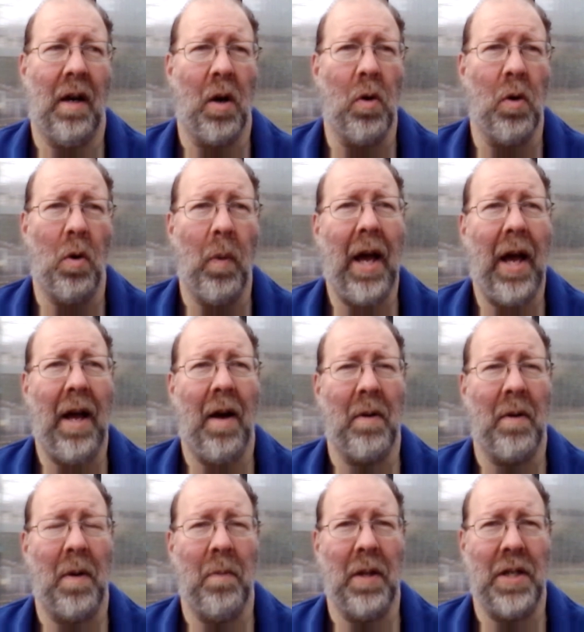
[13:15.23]
go away
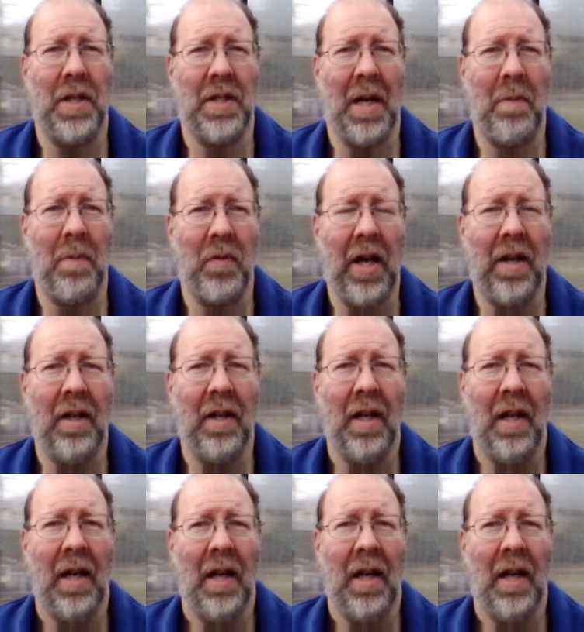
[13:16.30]
around this time of year,